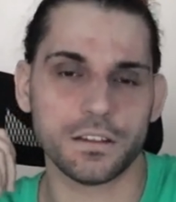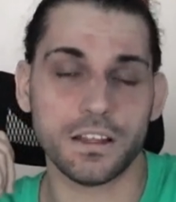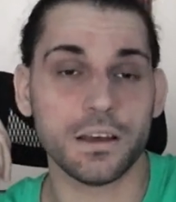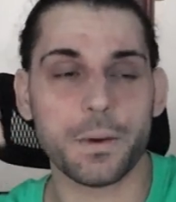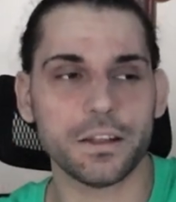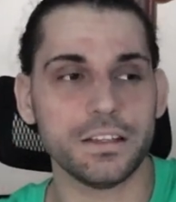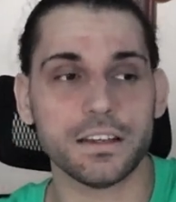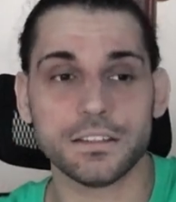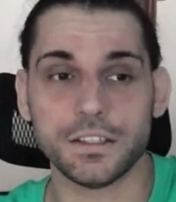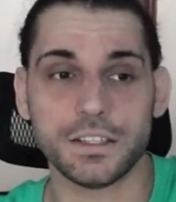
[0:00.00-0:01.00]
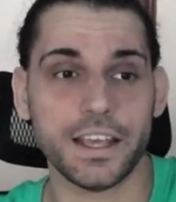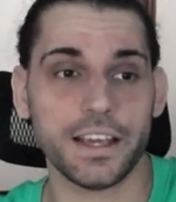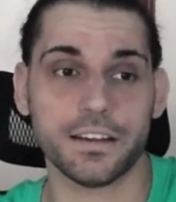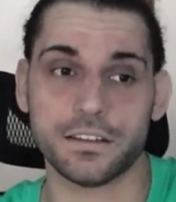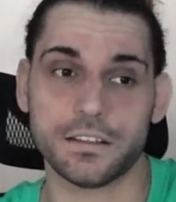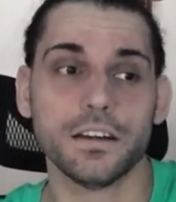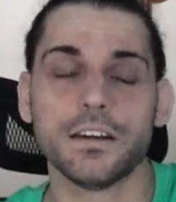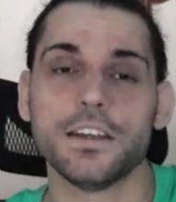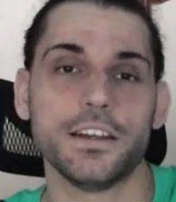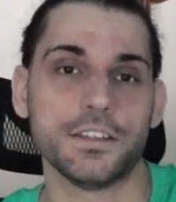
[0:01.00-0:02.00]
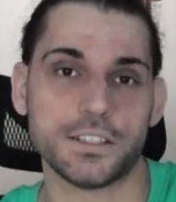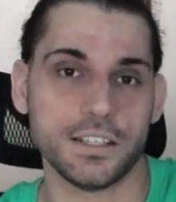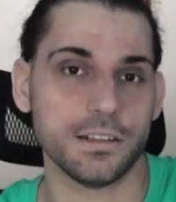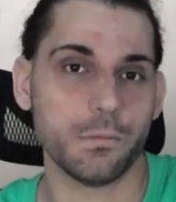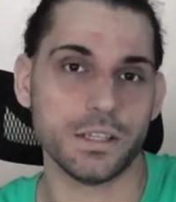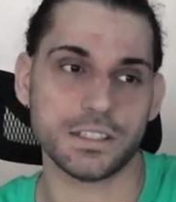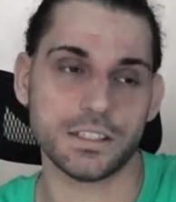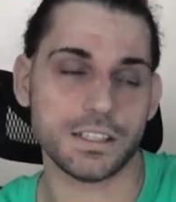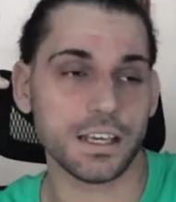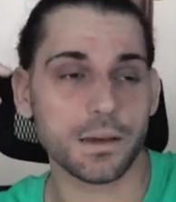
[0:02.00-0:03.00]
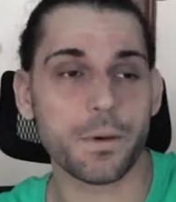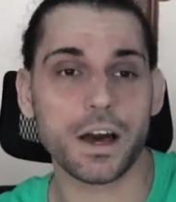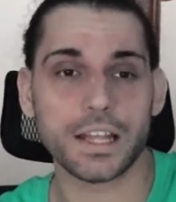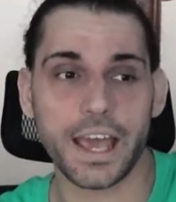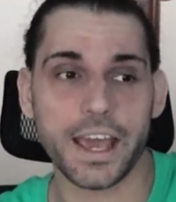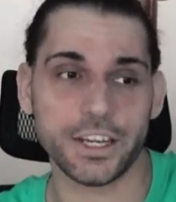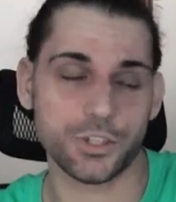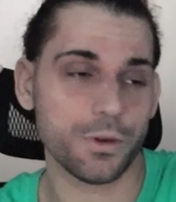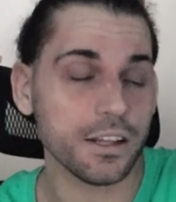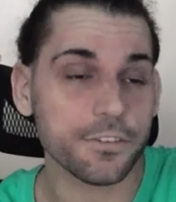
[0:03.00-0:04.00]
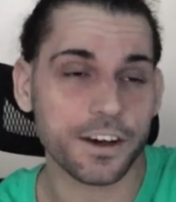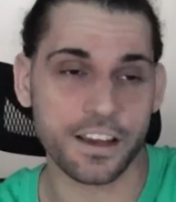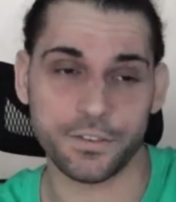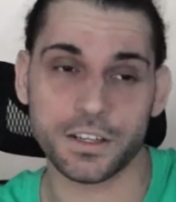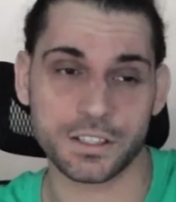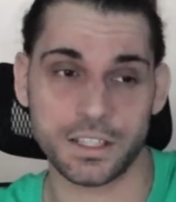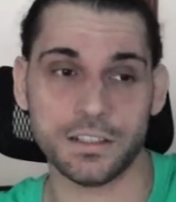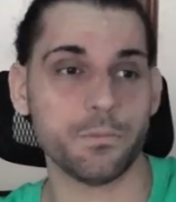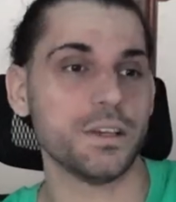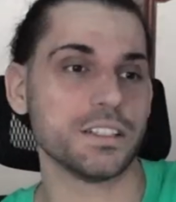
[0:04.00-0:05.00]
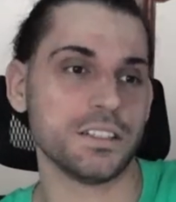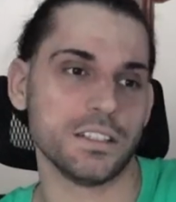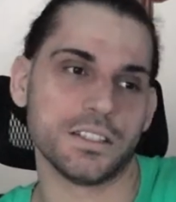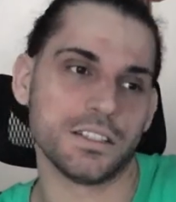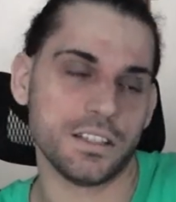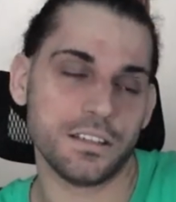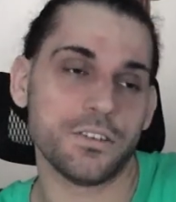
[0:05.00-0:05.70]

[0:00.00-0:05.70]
think about The Undertaker, 30 years in the business. Think about Edge, 25 years in the business.